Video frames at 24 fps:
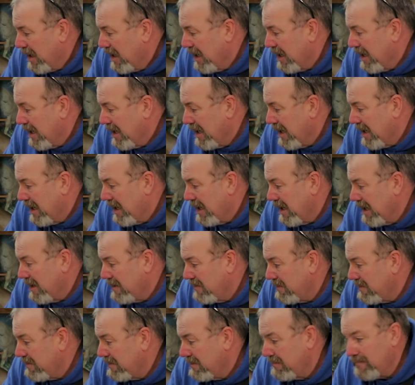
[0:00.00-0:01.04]
Uh,
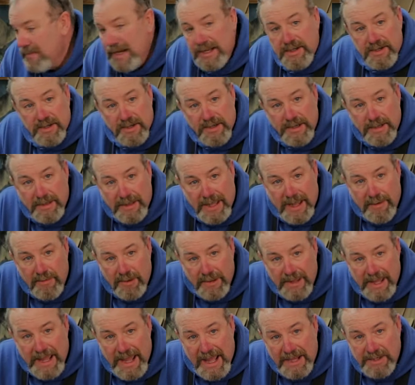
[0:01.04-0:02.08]
make sure you
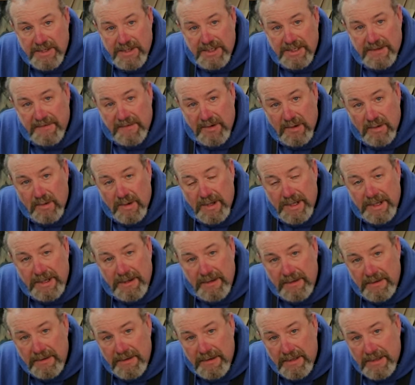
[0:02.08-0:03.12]
label the edges of your
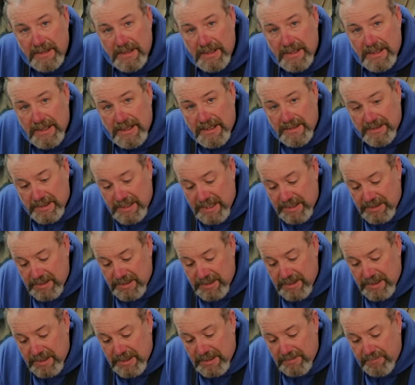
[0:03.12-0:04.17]
wood because
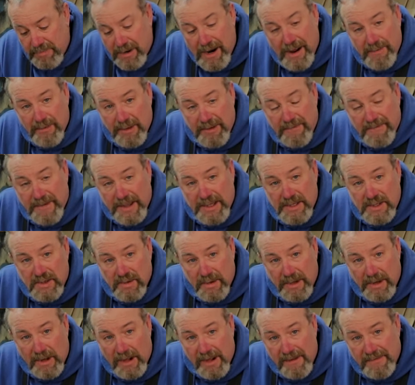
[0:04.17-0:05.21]
you're going to probably face
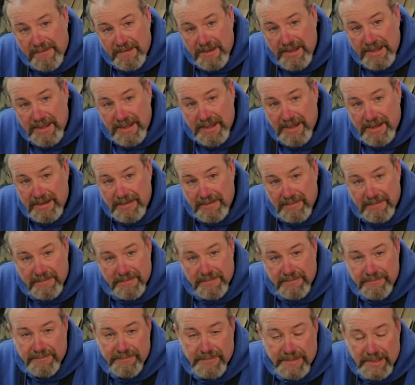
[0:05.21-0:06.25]
joint off the, uh,
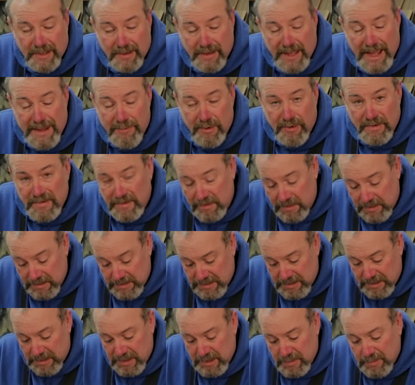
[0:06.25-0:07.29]
the labels.
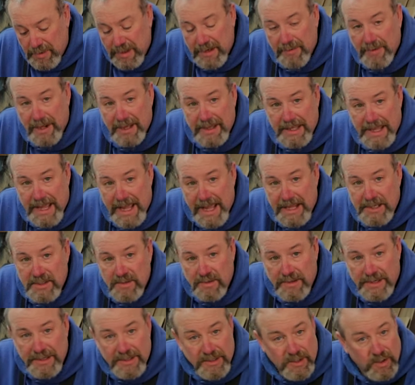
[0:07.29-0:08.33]
So just put them on the edge
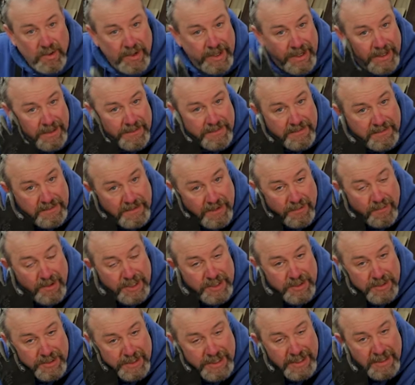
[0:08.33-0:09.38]
where you joined it
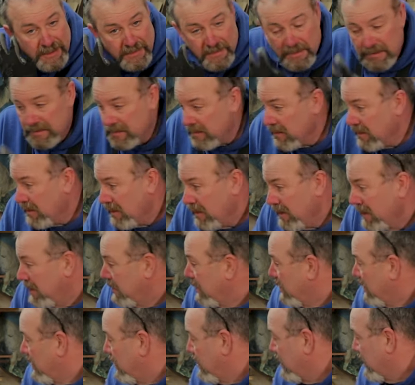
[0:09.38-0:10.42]
originally.
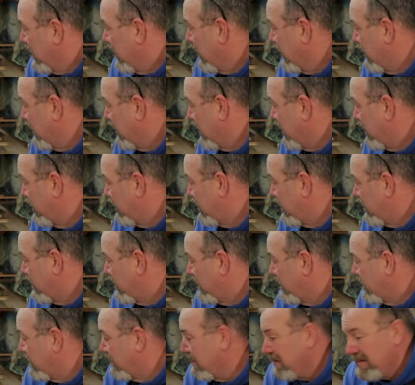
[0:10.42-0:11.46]
And then
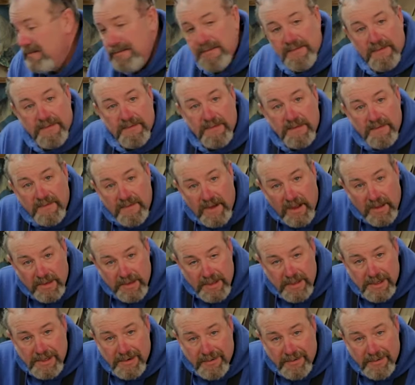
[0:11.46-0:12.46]
uh, follow your